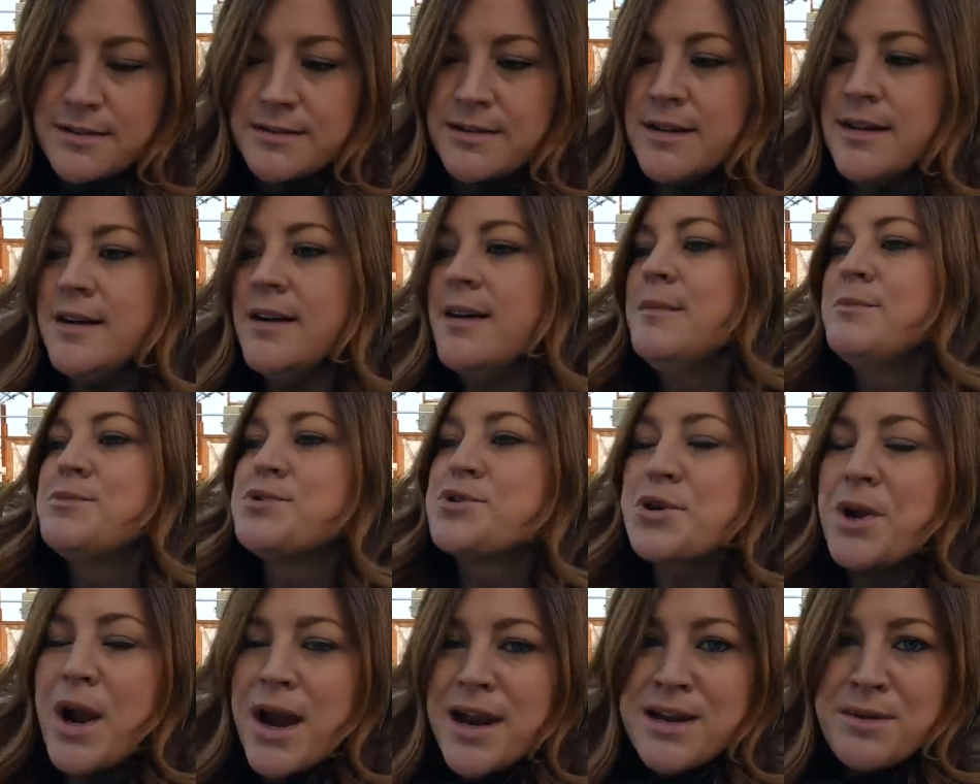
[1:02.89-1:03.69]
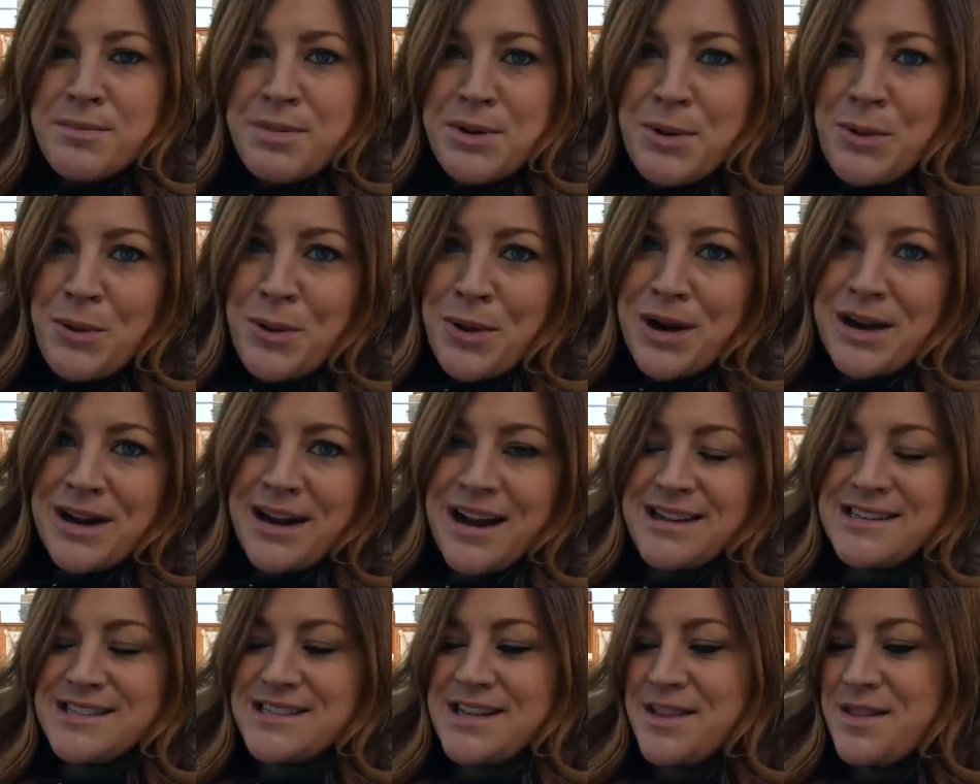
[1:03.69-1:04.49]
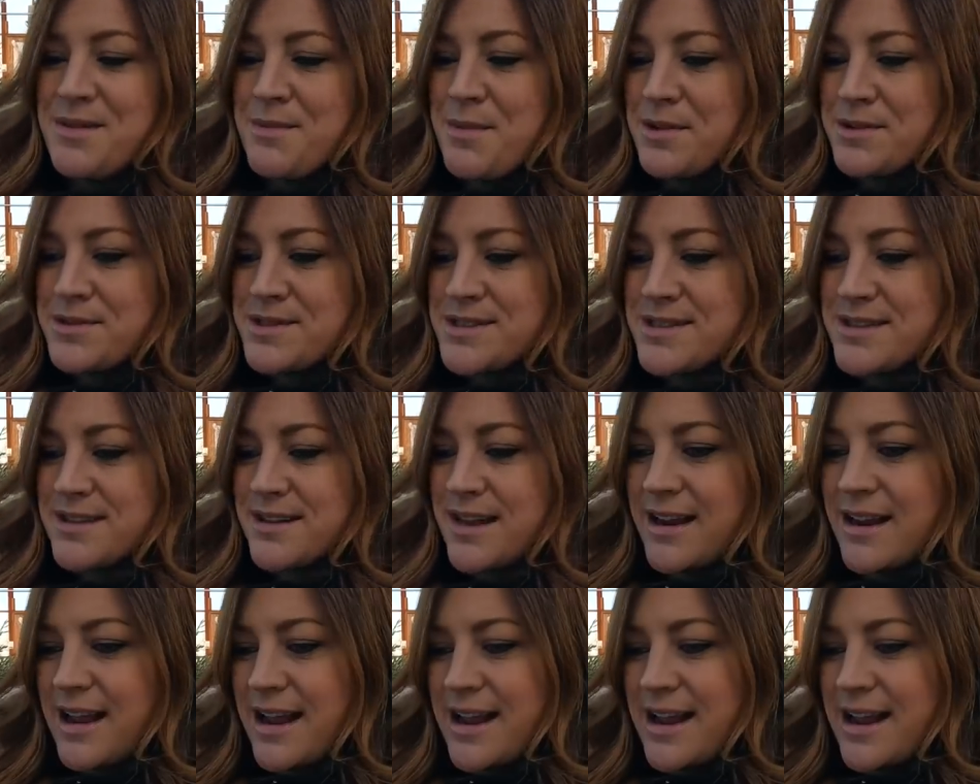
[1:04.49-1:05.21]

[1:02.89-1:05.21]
I'm trying to be organized and the most